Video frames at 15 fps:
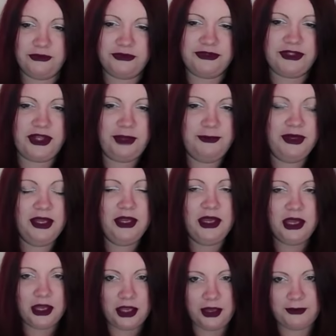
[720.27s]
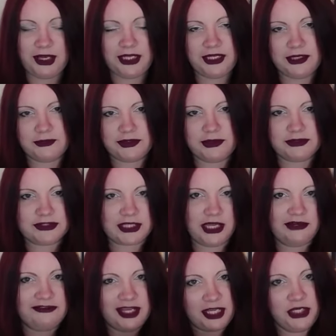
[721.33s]
or fourth time. And that was
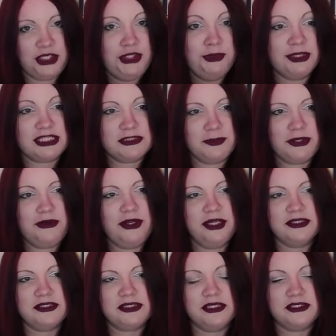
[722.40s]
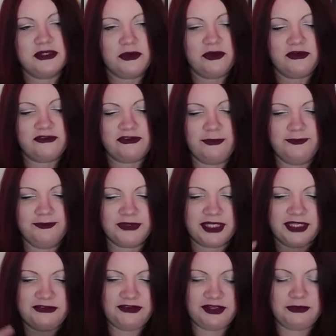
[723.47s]
kind of like a new experience, and sort of
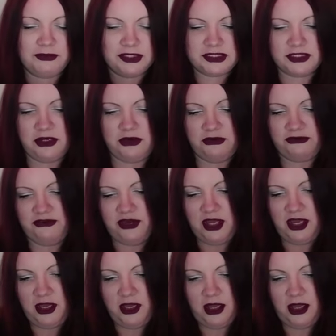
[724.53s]
giving myself,